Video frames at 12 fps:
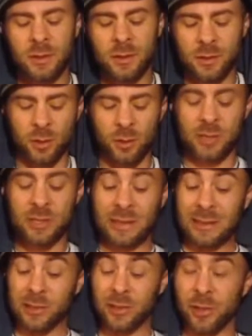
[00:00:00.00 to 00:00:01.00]
So
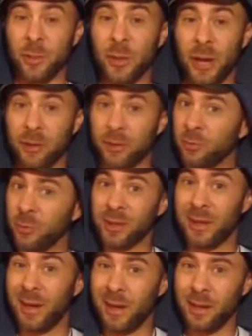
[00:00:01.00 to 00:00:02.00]
essentially the pattern with
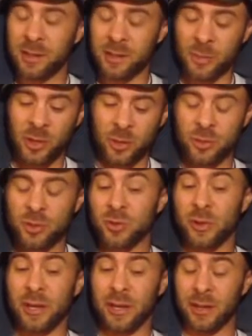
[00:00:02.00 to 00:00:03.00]
the hands becomes
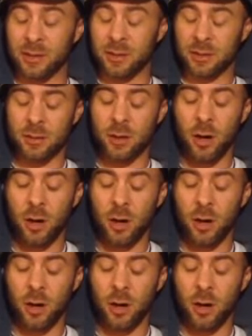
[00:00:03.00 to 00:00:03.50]
straight eighths